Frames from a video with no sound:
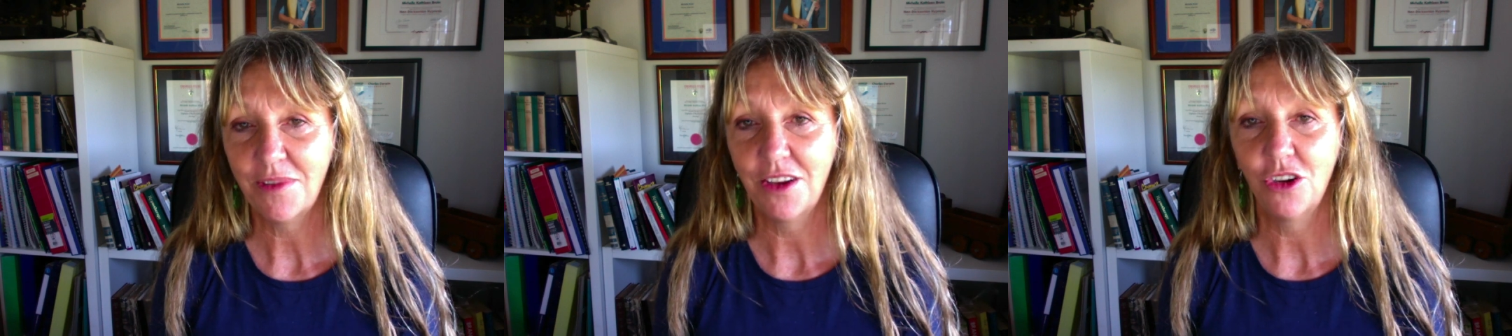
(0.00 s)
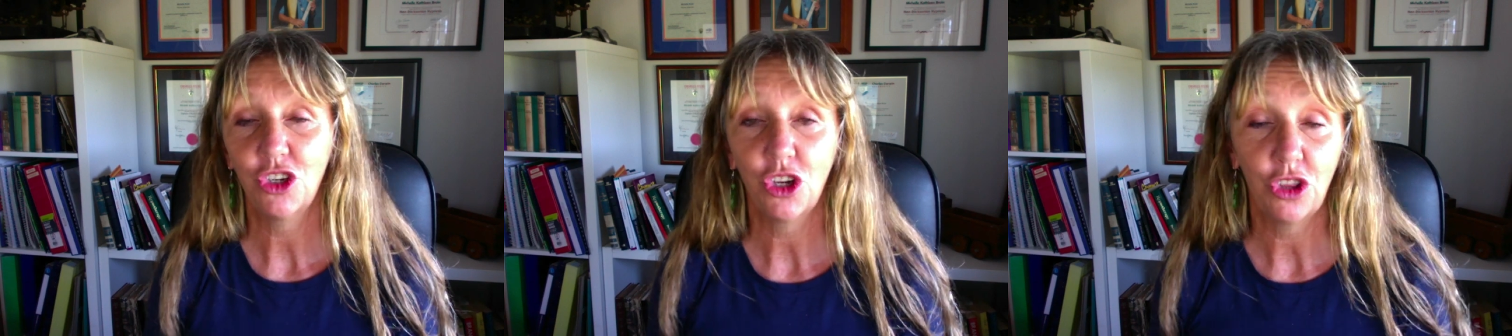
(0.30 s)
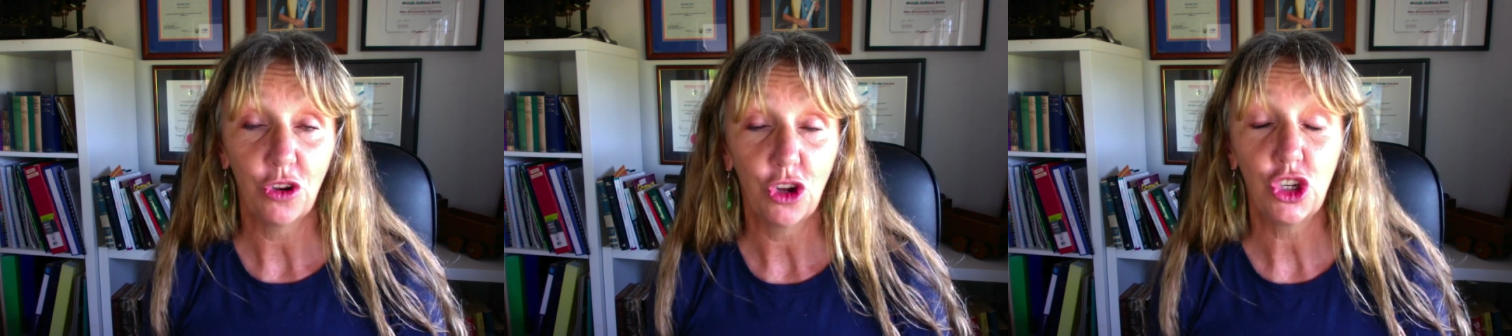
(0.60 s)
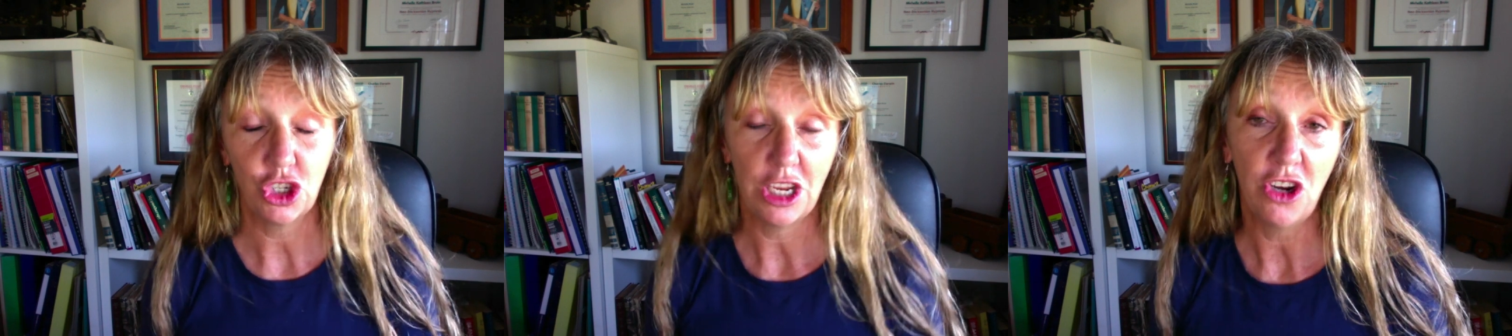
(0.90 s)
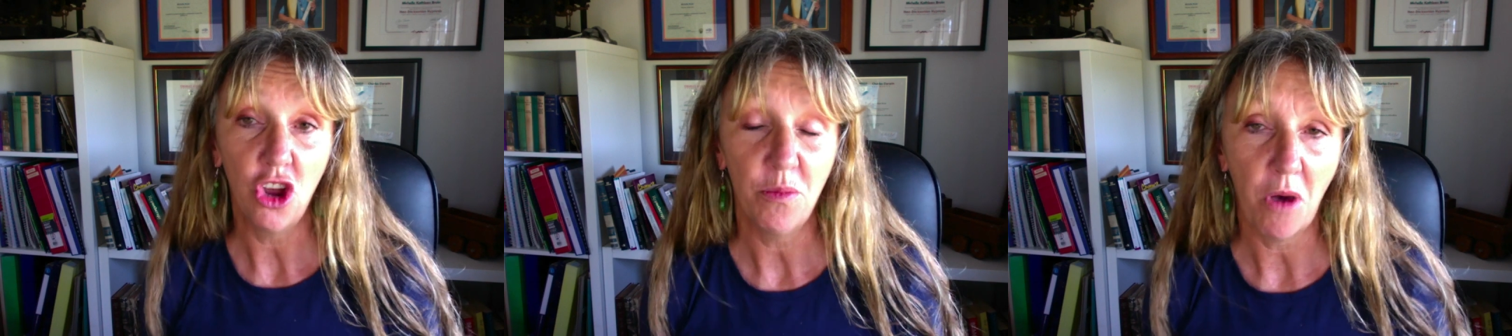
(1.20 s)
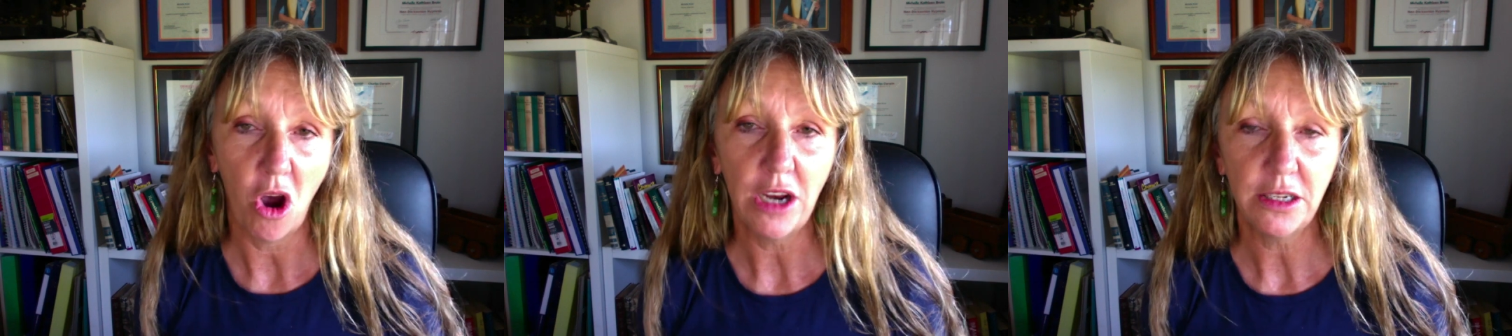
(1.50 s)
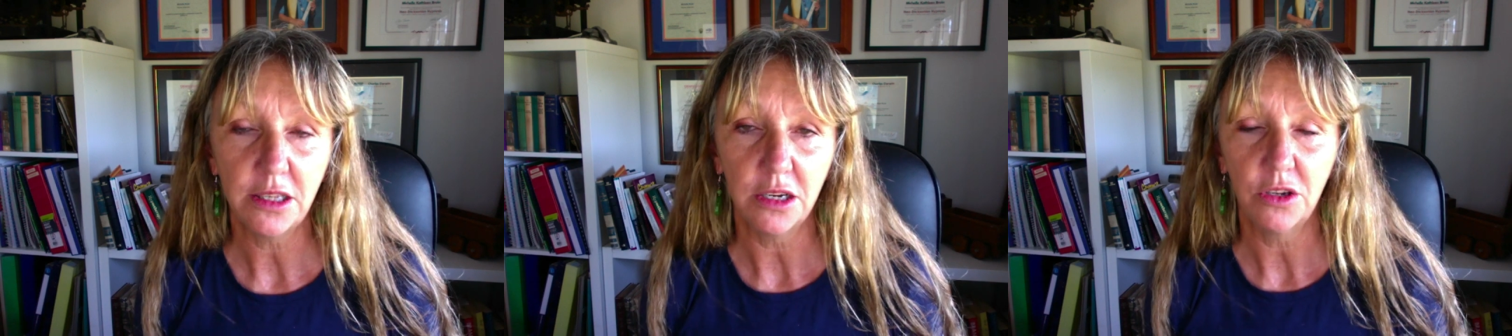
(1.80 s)
that in her
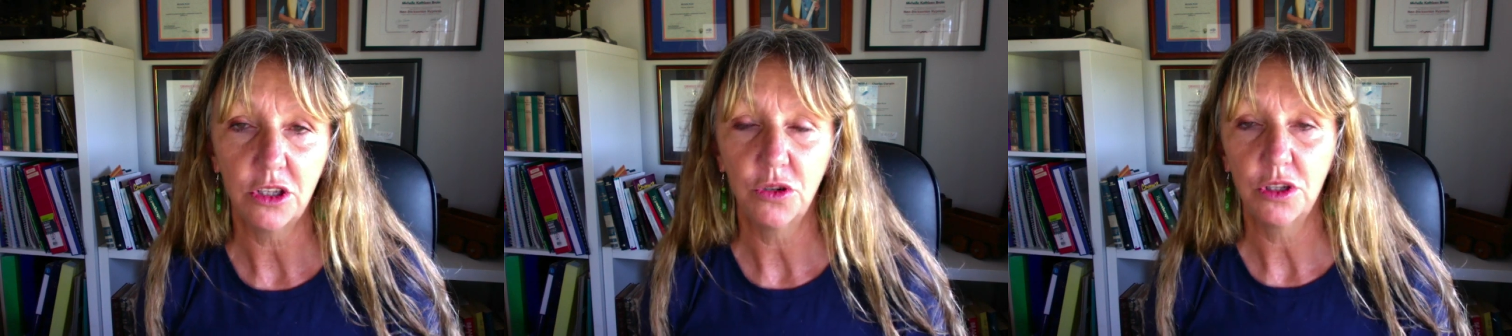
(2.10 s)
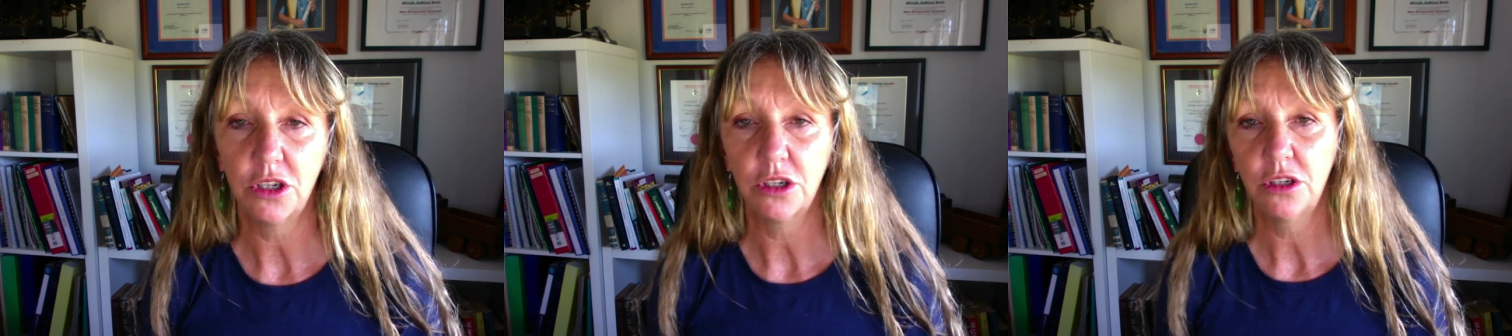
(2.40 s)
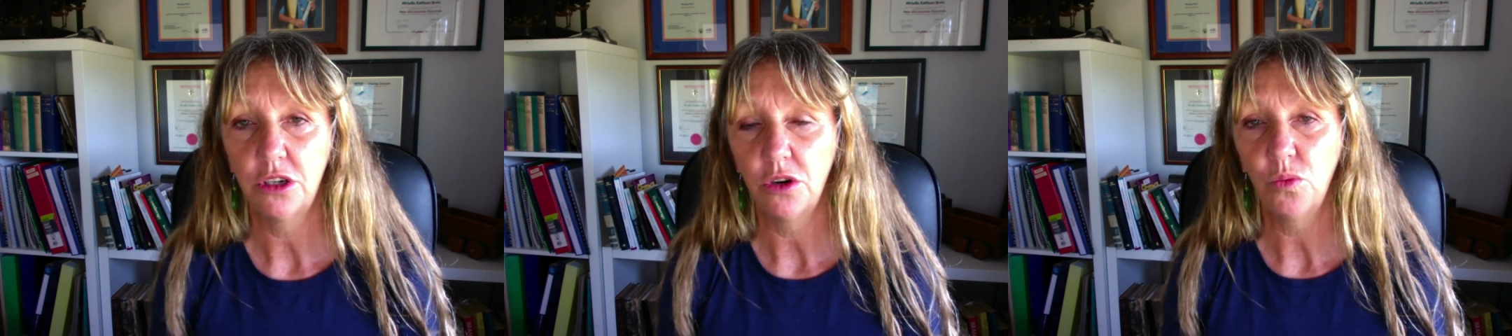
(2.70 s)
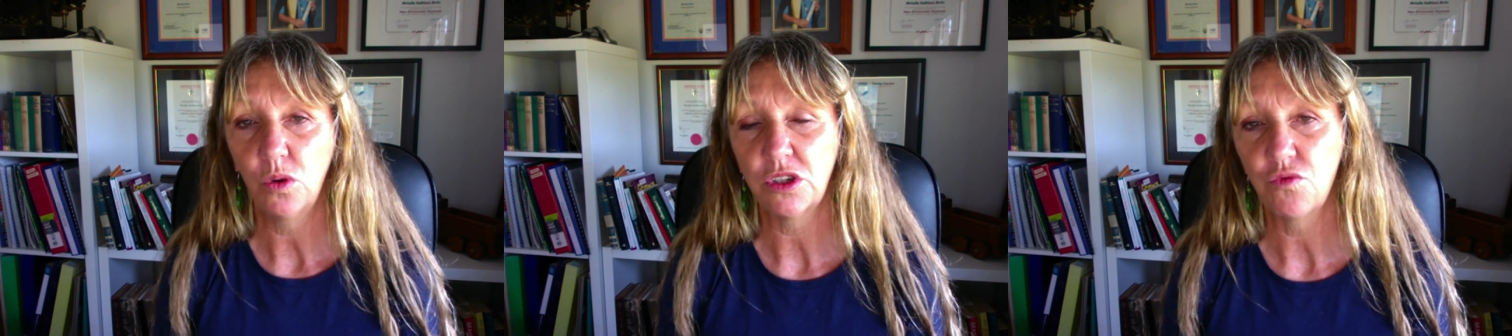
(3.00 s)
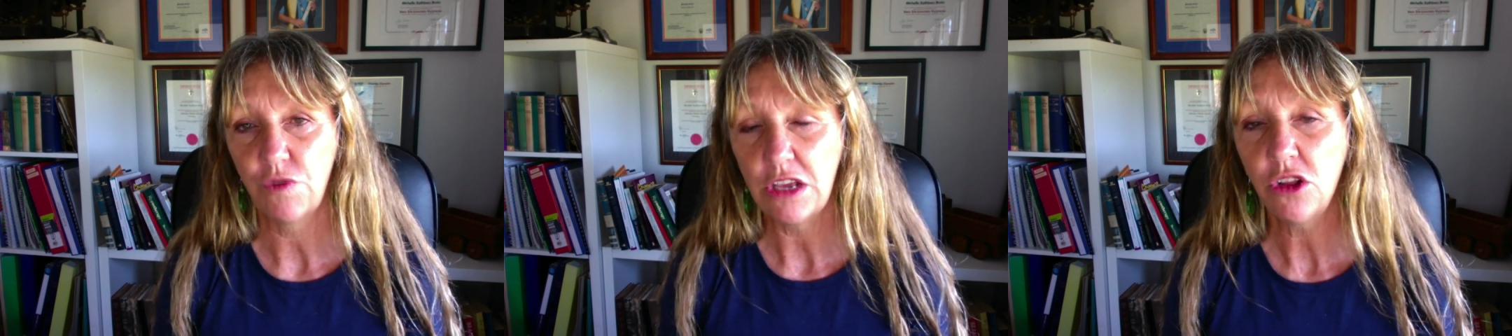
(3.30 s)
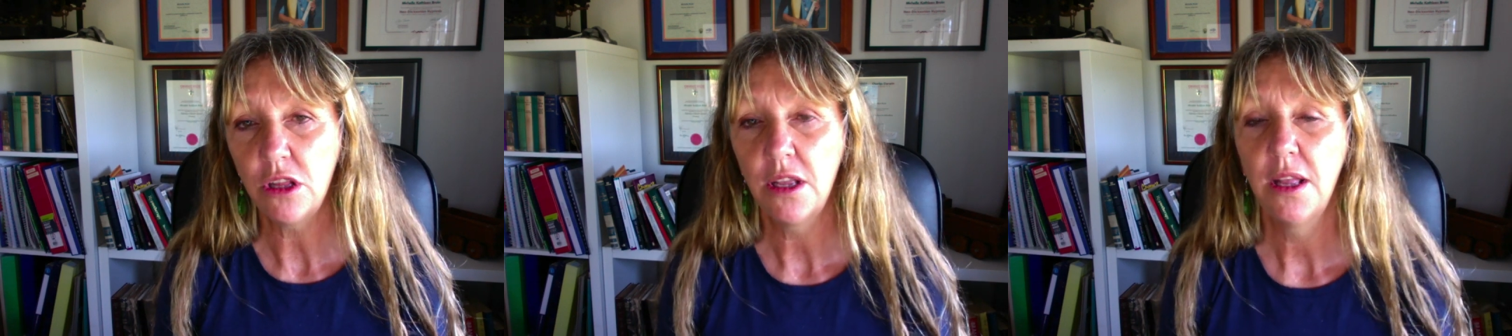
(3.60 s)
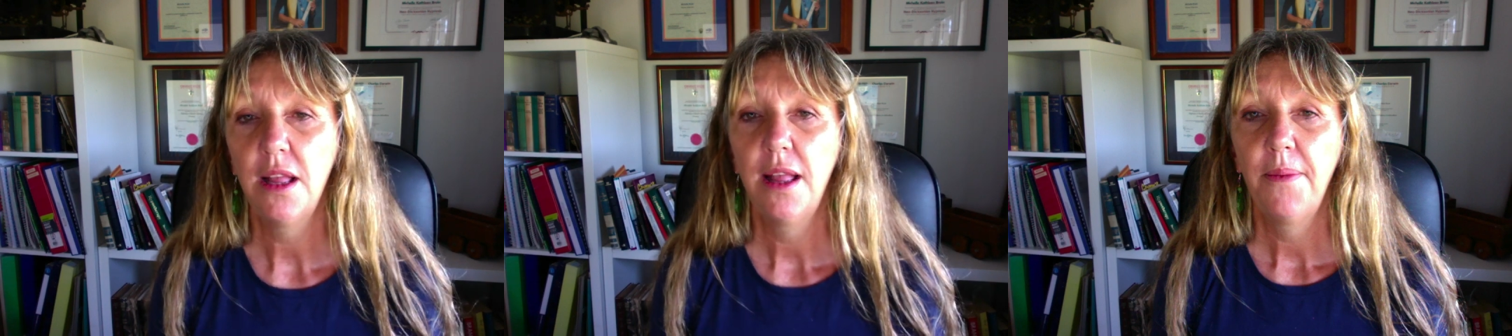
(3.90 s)
mind it wasn't real,
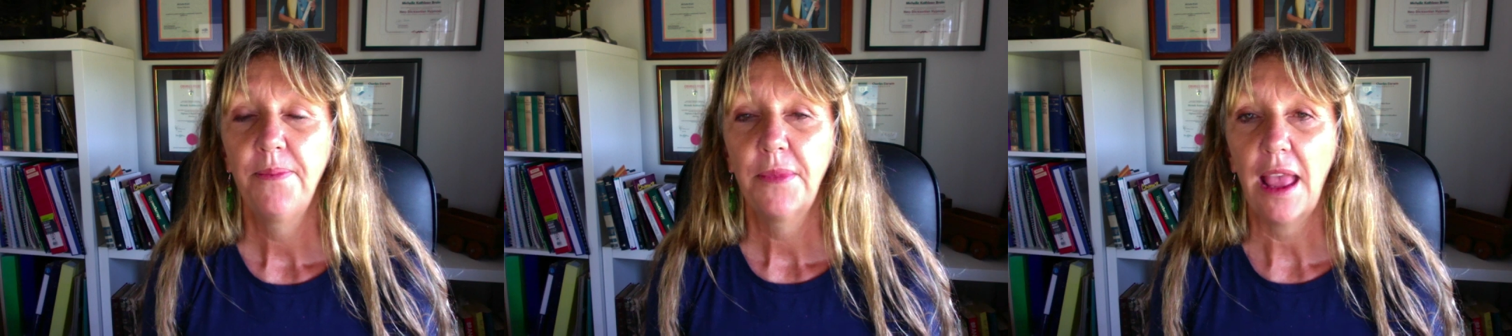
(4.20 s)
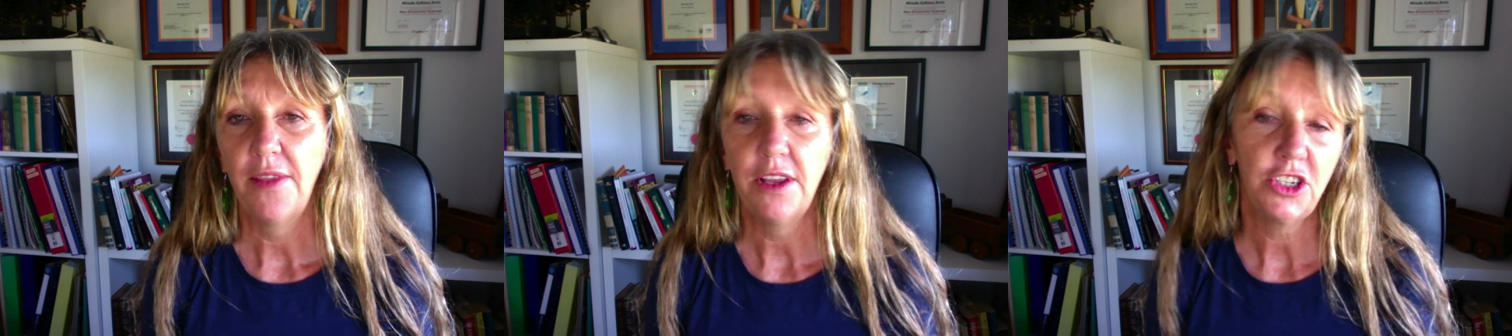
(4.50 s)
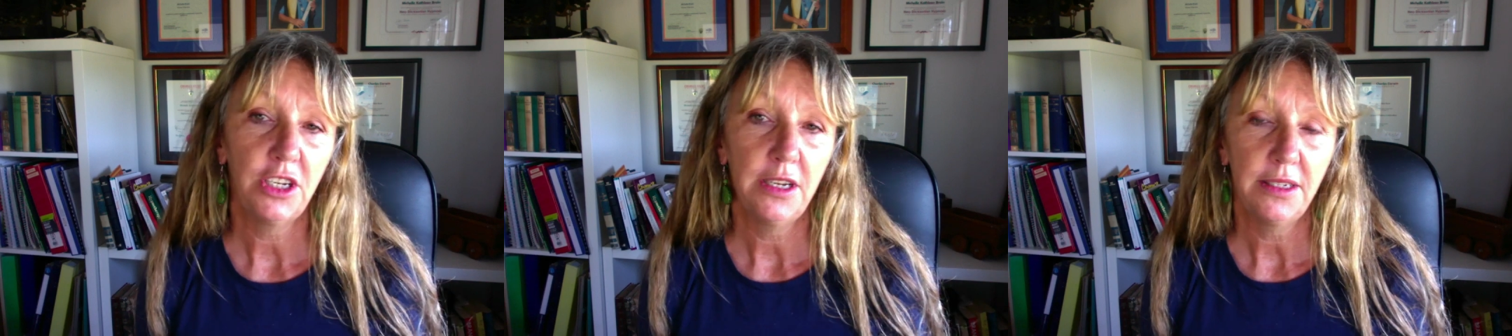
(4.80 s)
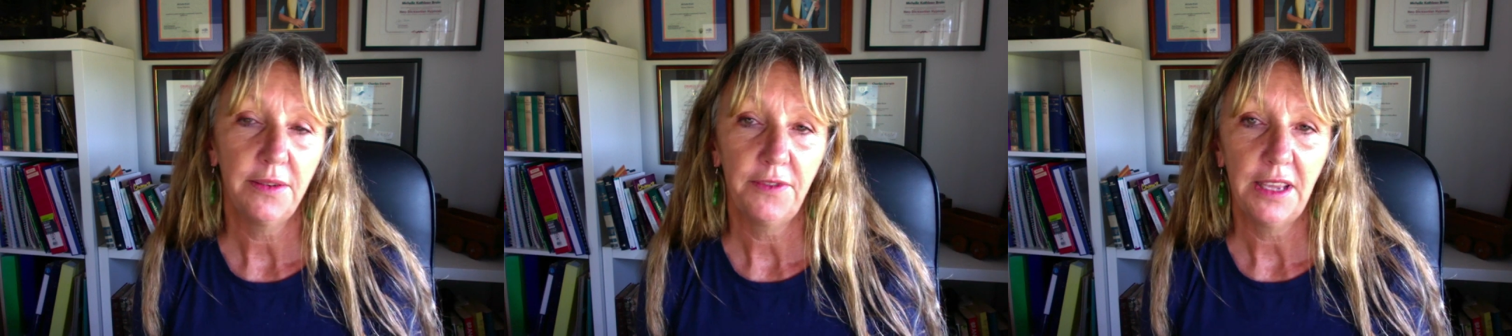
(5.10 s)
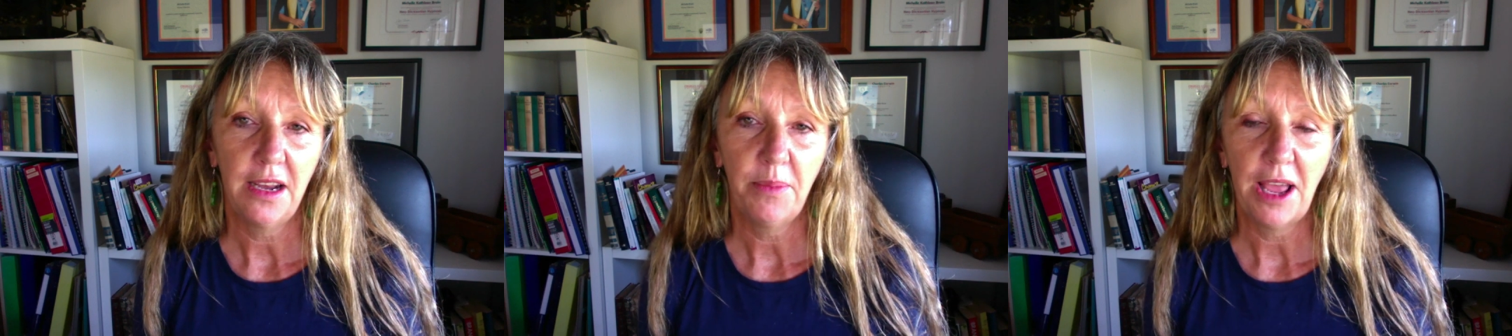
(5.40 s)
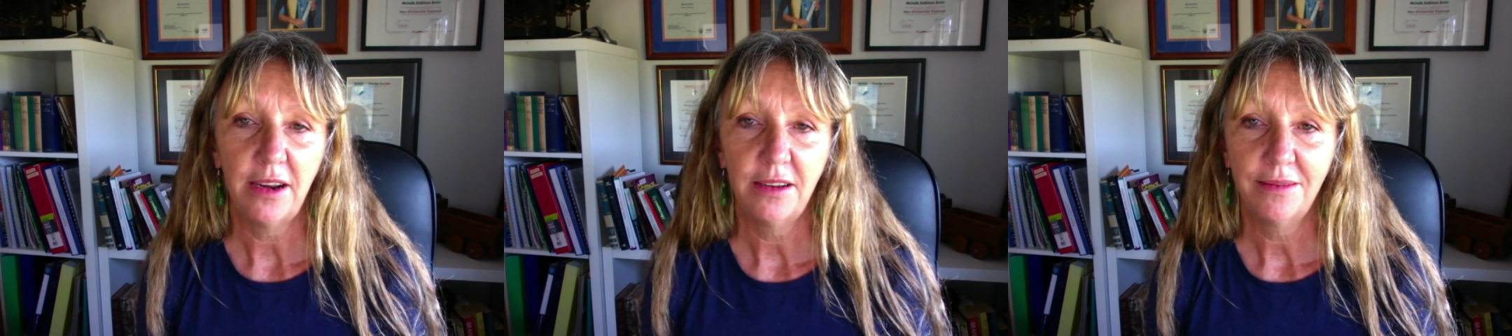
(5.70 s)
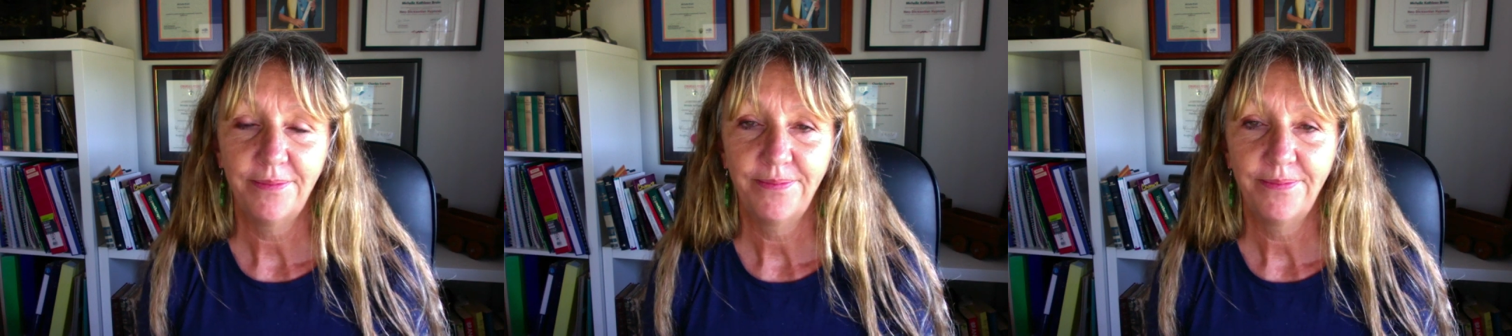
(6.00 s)
and that she needed to forget about it.